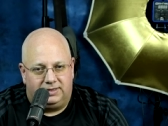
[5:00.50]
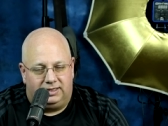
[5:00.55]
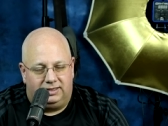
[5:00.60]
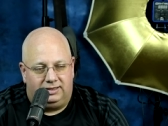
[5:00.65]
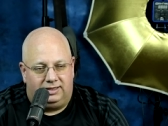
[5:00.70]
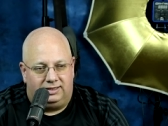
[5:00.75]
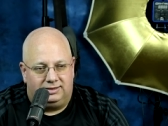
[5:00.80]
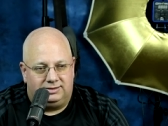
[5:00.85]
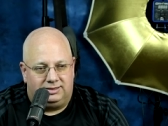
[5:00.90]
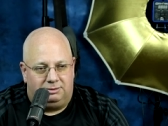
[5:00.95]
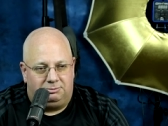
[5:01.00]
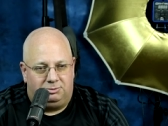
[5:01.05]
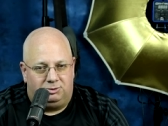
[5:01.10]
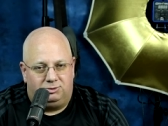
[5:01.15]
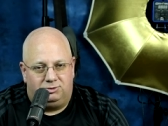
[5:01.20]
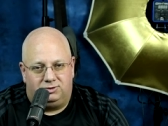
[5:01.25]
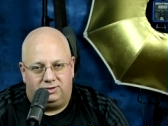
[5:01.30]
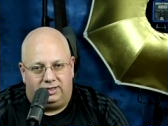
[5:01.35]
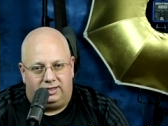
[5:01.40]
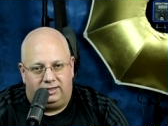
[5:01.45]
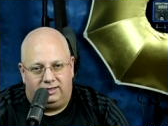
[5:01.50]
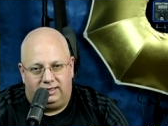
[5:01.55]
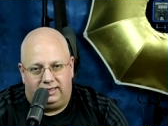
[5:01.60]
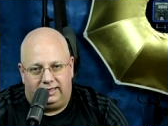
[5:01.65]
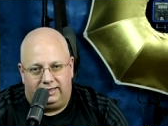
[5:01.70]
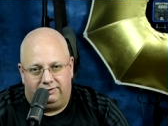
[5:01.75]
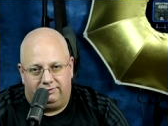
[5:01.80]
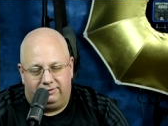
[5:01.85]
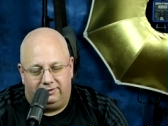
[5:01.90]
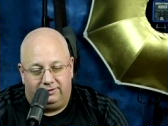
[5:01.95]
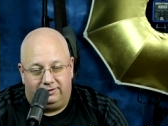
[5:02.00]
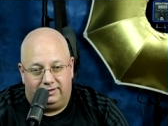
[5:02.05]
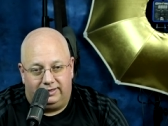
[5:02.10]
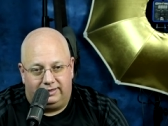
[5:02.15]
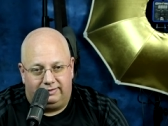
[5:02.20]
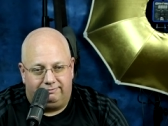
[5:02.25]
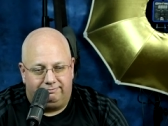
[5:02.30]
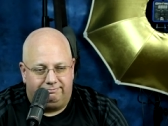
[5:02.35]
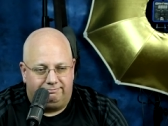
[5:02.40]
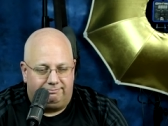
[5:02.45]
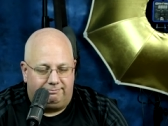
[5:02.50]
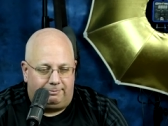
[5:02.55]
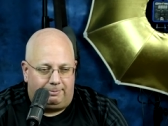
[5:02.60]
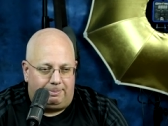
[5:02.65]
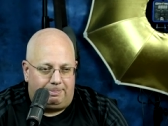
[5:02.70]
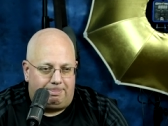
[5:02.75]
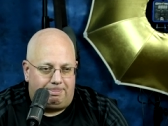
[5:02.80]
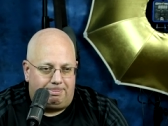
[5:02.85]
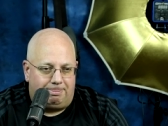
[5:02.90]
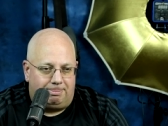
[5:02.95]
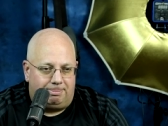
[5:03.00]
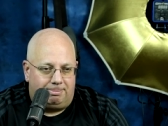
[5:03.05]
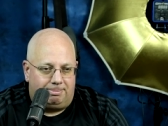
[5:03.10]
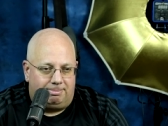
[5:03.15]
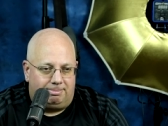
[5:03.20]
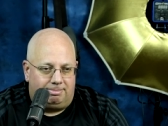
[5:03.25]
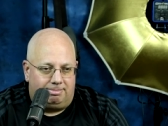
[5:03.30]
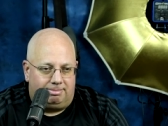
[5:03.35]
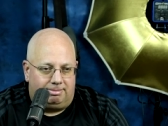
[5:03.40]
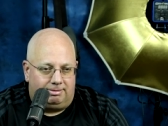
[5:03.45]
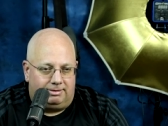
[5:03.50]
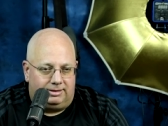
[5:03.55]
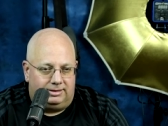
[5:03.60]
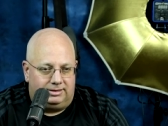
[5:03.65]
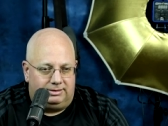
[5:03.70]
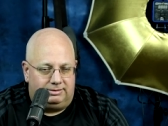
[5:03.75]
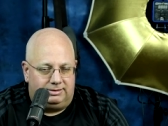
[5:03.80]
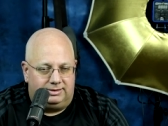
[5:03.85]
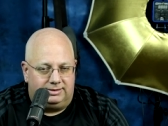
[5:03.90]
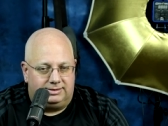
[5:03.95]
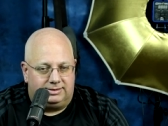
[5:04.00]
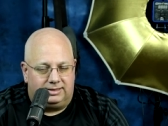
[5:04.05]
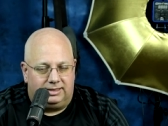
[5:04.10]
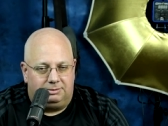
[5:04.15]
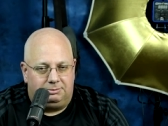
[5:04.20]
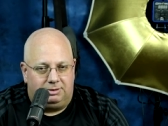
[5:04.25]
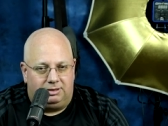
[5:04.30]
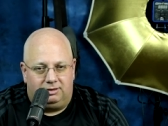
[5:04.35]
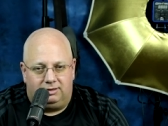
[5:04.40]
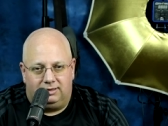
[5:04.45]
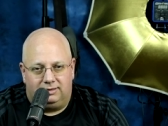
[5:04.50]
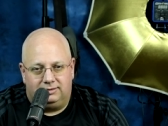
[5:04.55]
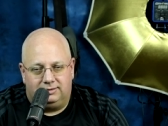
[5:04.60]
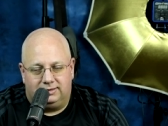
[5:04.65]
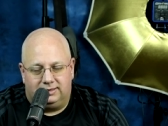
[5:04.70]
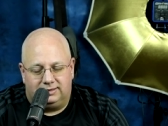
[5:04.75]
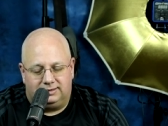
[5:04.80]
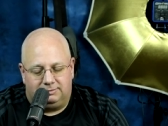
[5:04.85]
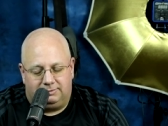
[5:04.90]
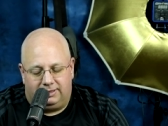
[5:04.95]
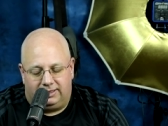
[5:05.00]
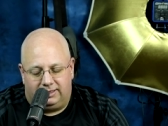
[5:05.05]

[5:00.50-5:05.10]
unless I boost the hell out of it, right? it's going to be doesn't